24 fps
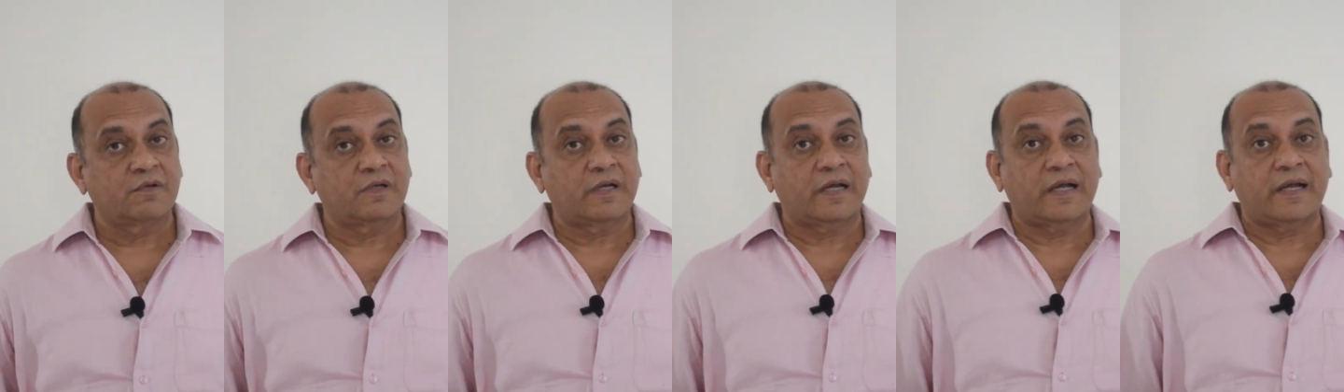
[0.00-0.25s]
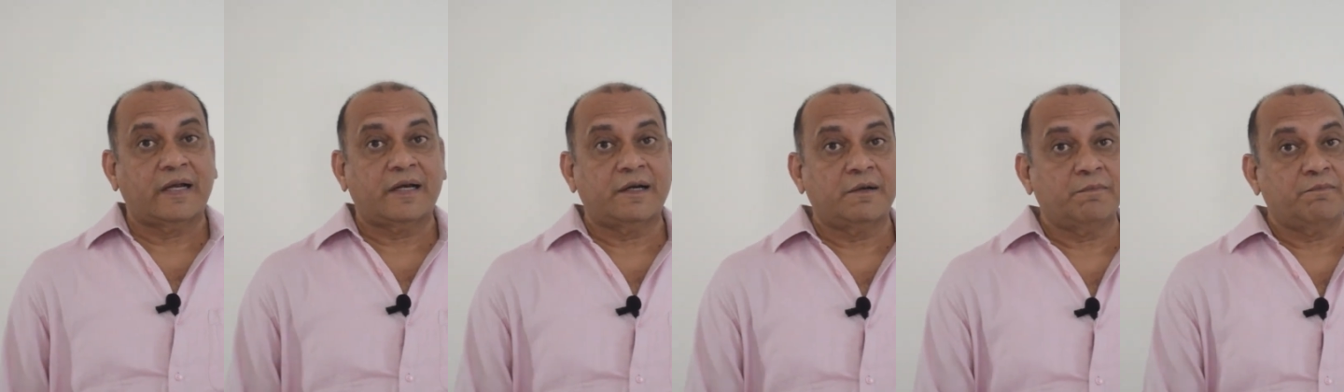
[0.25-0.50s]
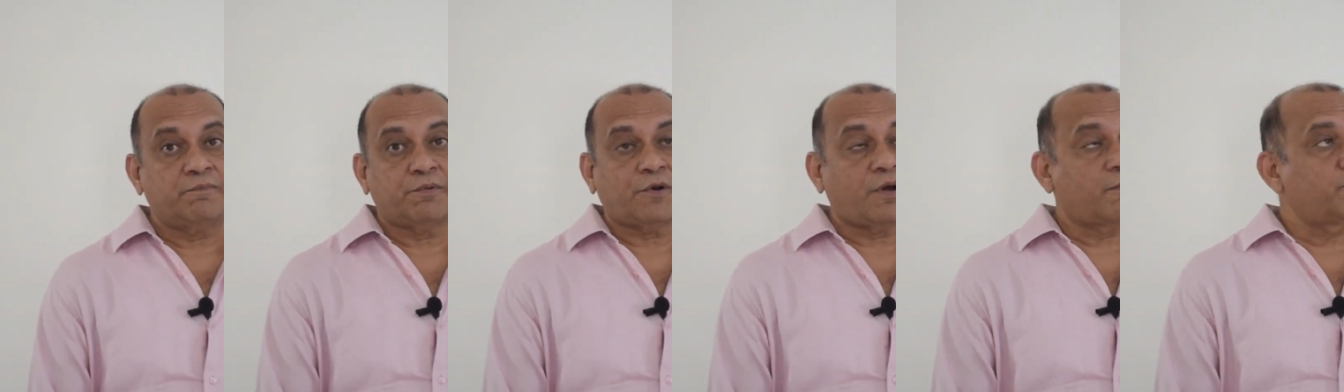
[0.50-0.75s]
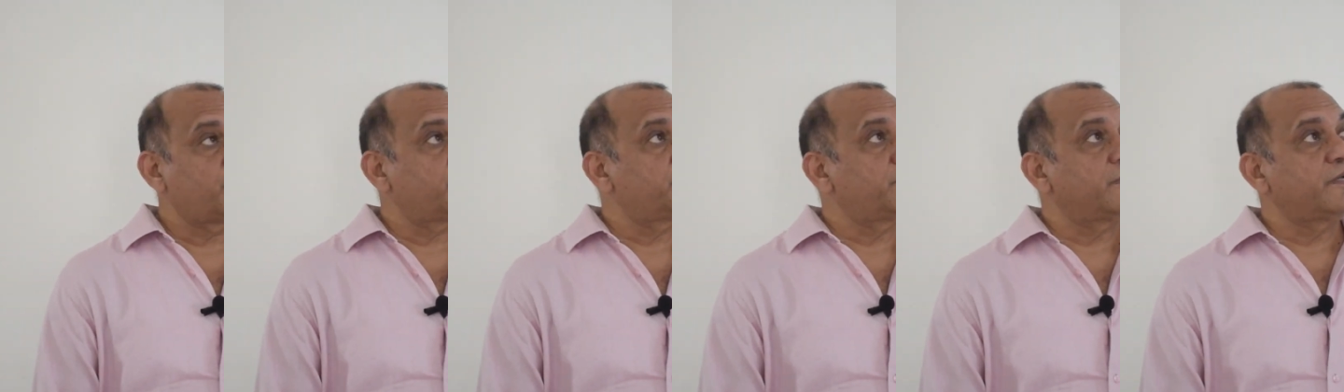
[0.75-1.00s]
and
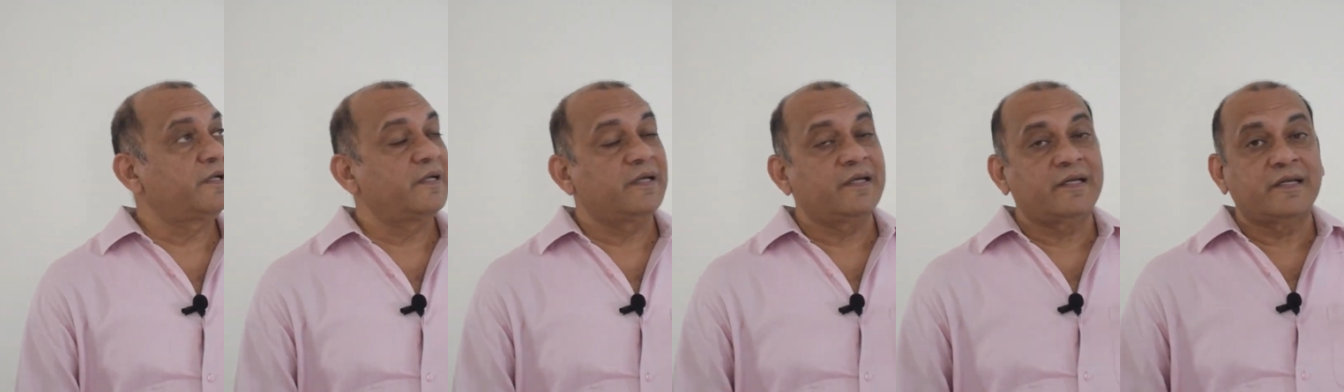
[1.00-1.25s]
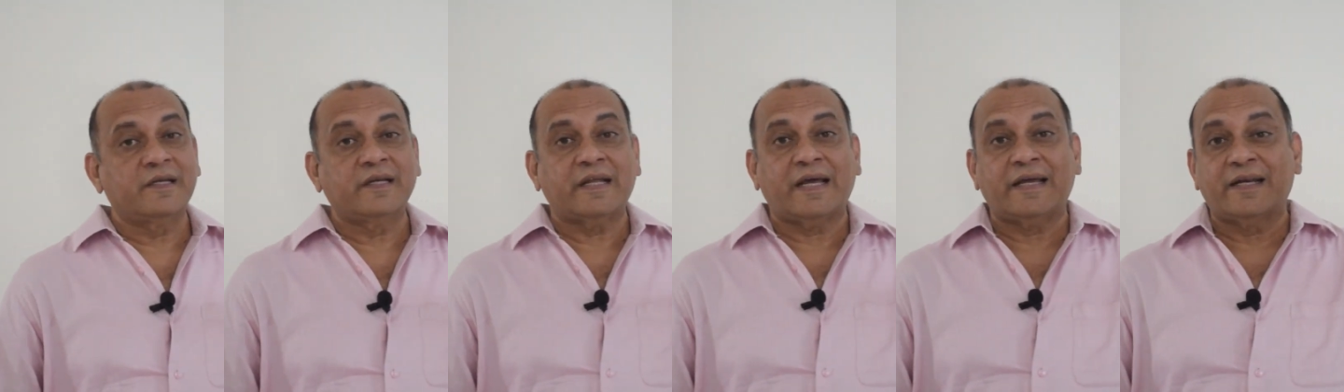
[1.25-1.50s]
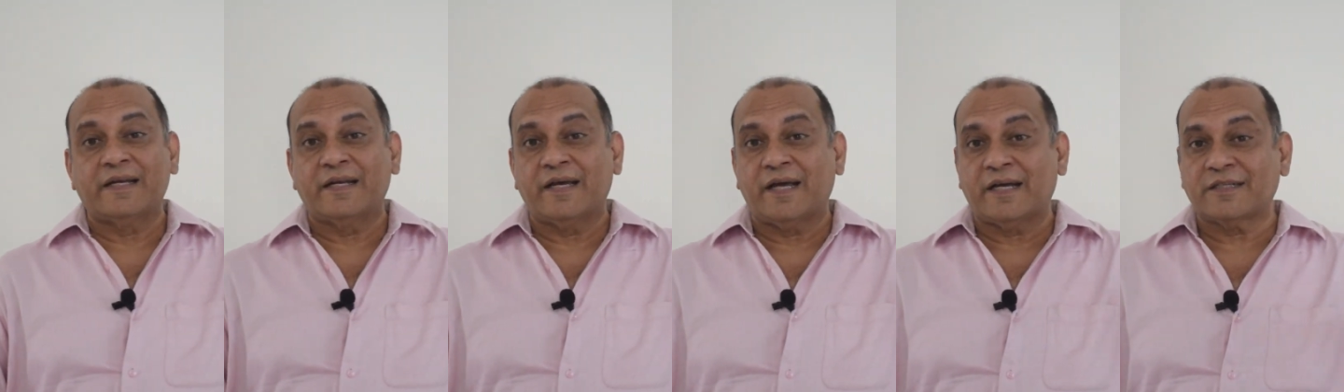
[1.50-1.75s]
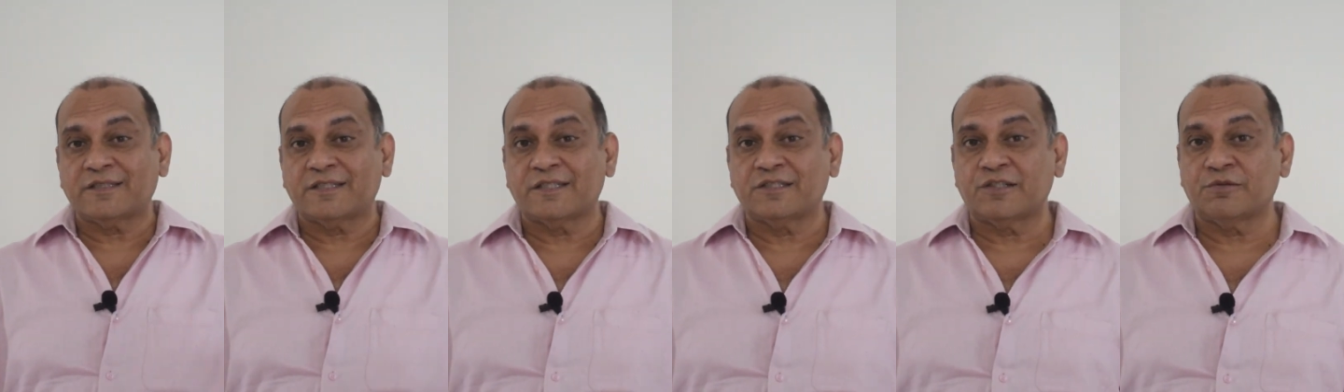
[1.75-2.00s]
probably in
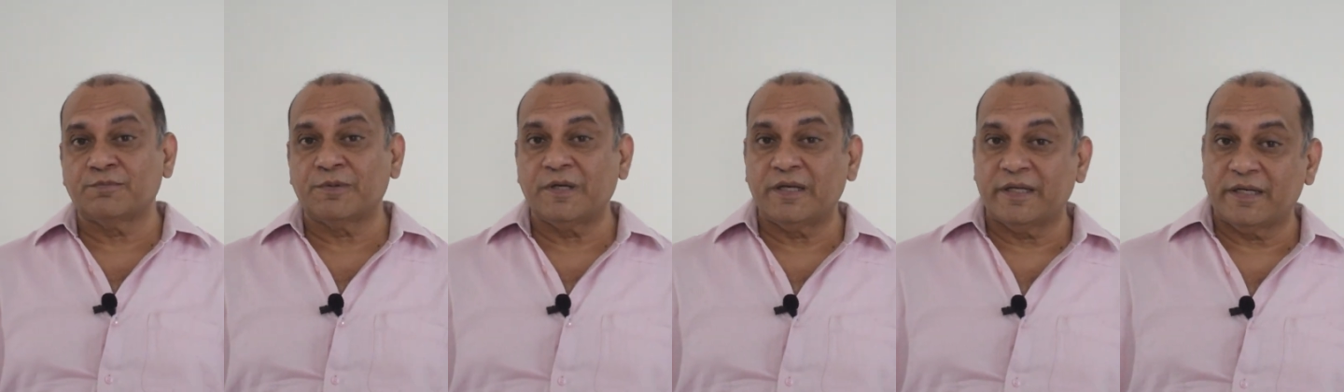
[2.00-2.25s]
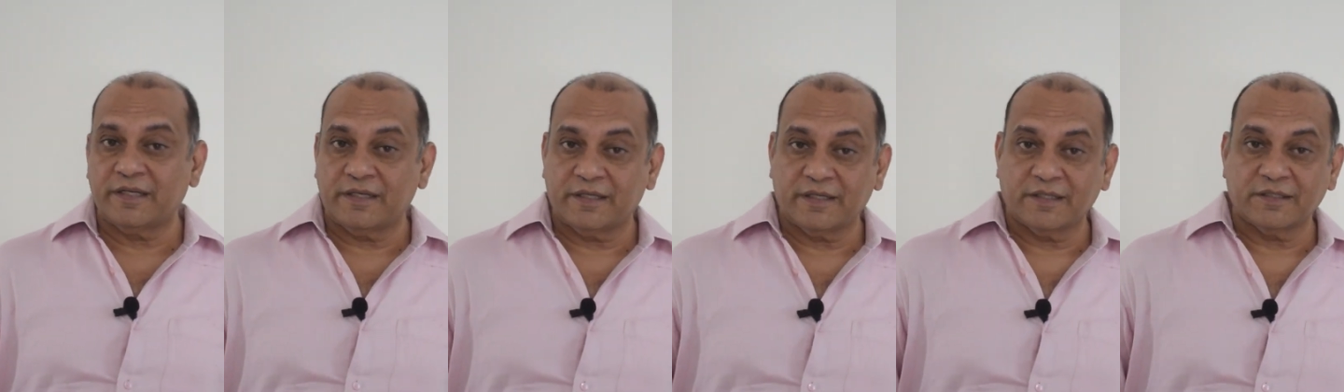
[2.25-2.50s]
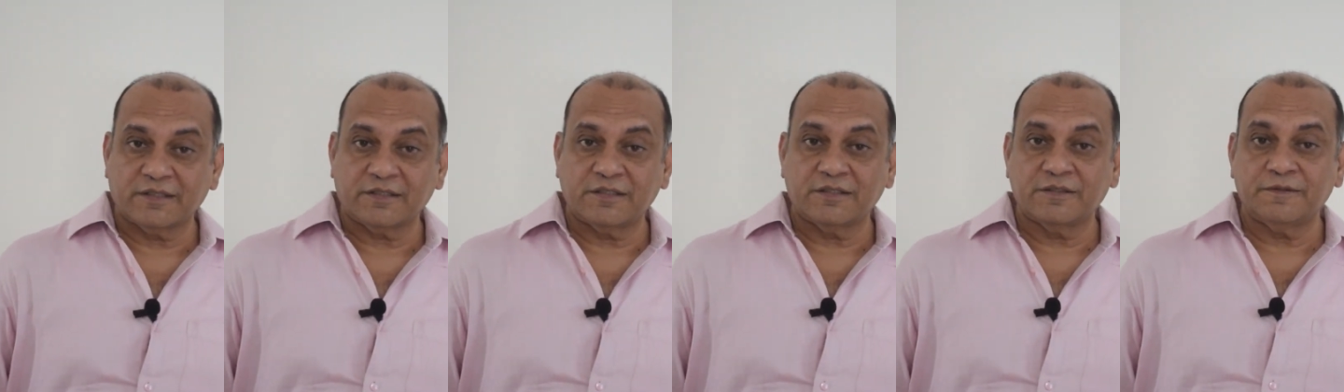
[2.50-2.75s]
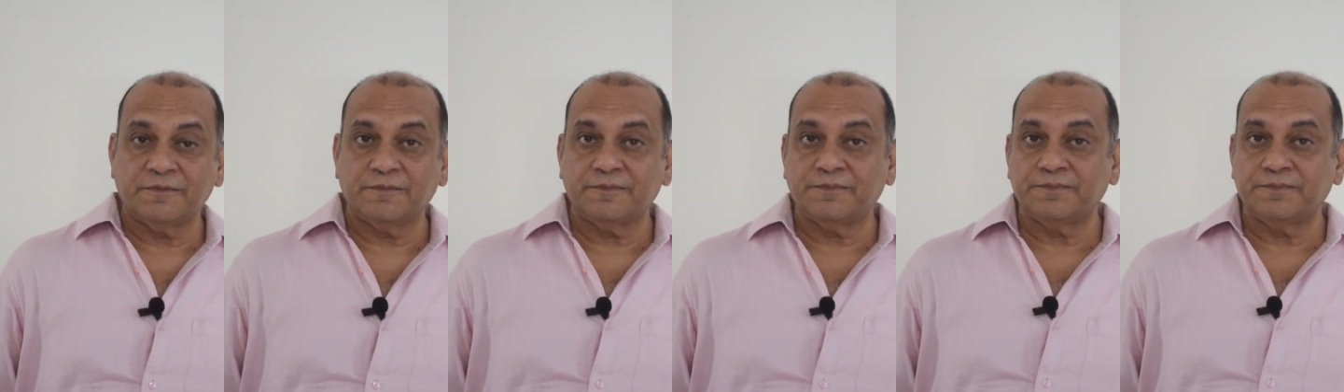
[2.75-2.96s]
inaccessible areas.